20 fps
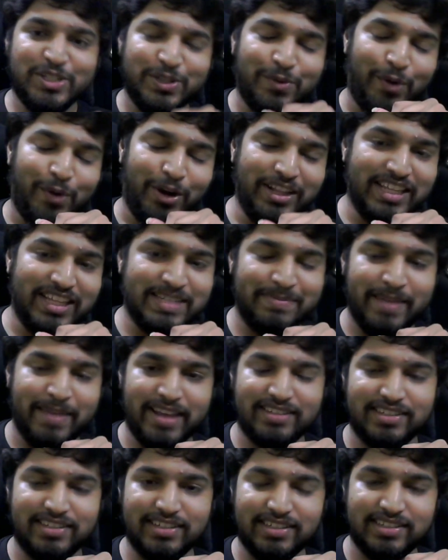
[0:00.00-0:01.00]
what this
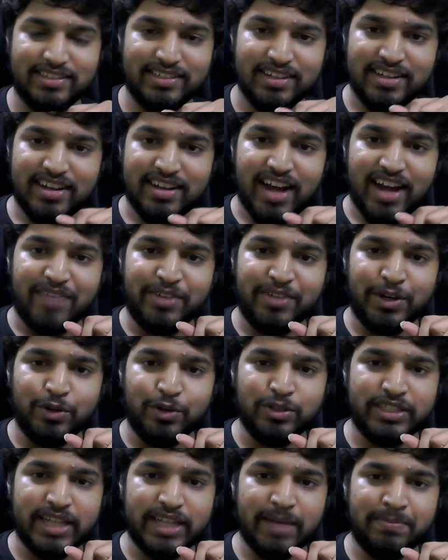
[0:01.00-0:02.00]
makes is, after 2
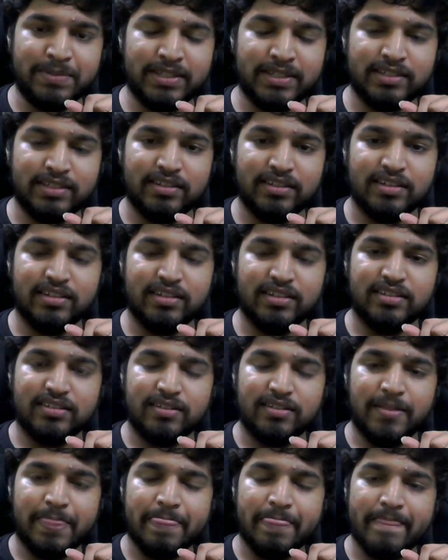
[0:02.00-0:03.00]
steps,
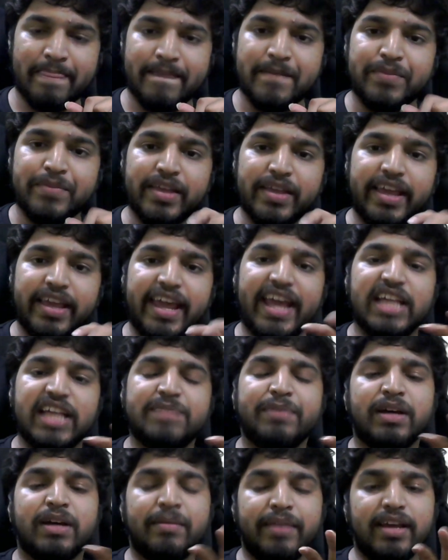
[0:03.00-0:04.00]
A is
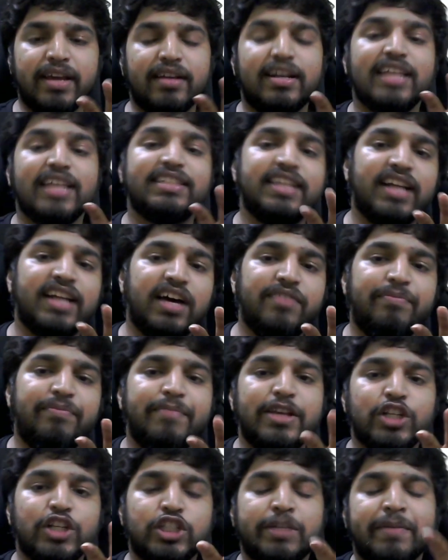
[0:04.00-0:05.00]
becoming less than half, B is
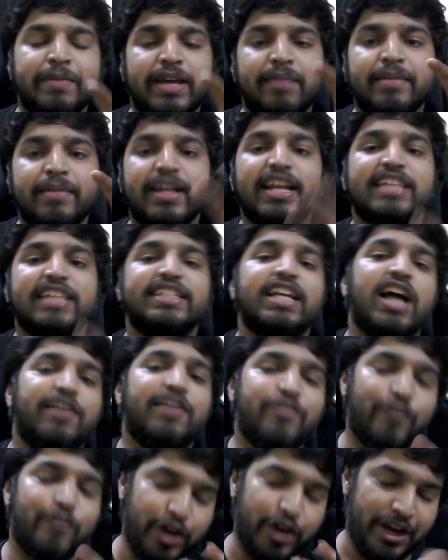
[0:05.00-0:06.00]
also becoming less than half
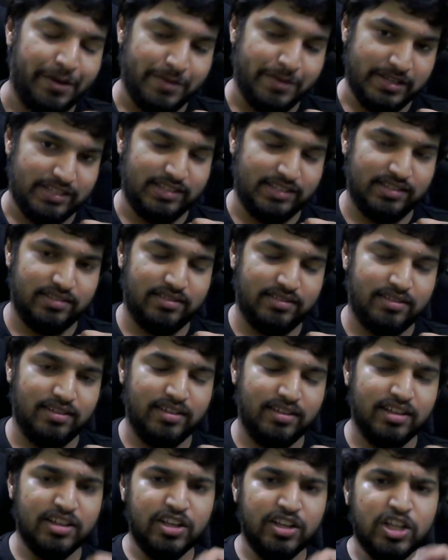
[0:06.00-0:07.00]
of what it was.
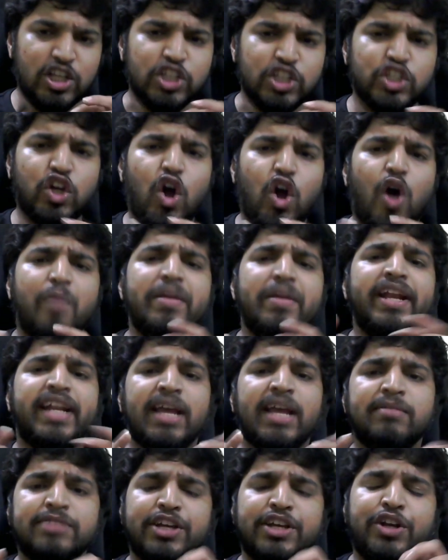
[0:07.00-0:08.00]
So how many
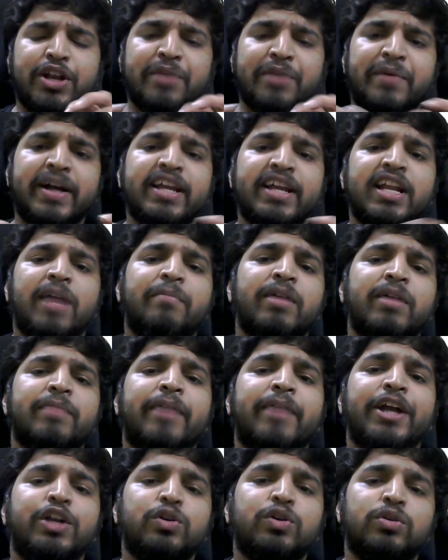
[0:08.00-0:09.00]
times can you divide a number by
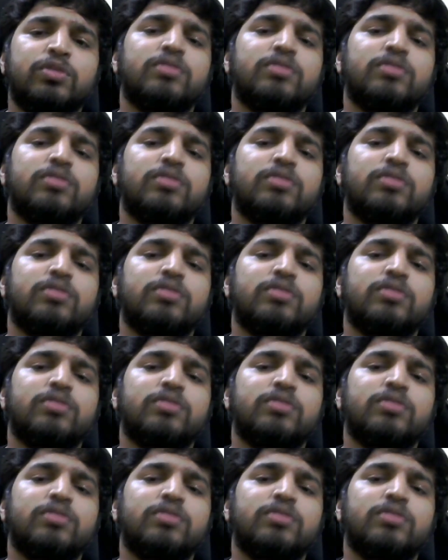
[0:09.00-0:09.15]
2?